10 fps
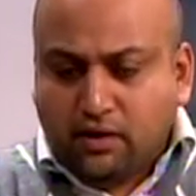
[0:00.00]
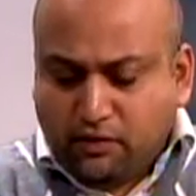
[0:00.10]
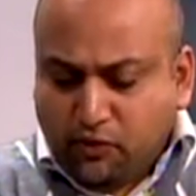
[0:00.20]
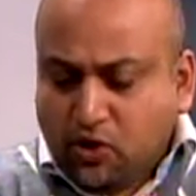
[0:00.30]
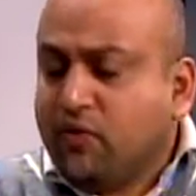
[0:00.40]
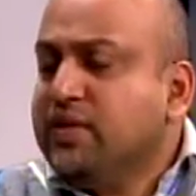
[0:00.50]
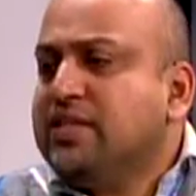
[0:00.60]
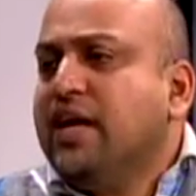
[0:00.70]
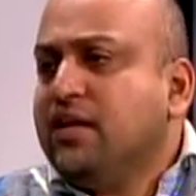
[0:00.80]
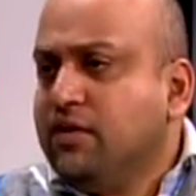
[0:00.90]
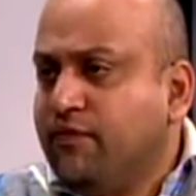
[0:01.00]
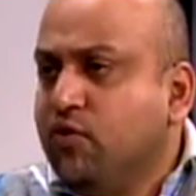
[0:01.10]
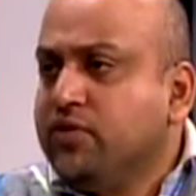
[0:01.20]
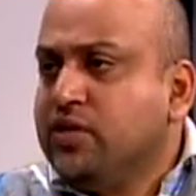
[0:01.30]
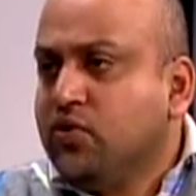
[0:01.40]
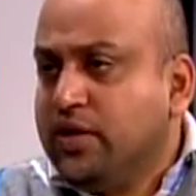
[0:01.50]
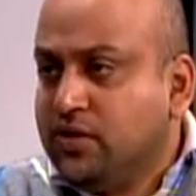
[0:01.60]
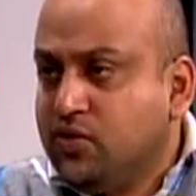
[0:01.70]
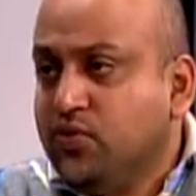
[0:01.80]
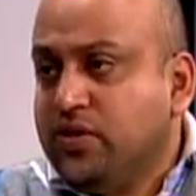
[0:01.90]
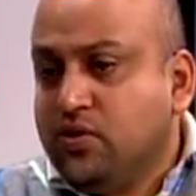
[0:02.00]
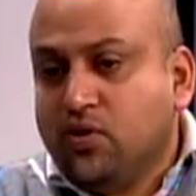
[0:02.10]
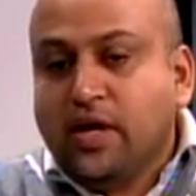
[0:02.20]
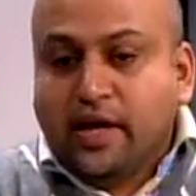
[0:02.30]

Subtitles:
notwithstanding the 4-0 and the 2-0,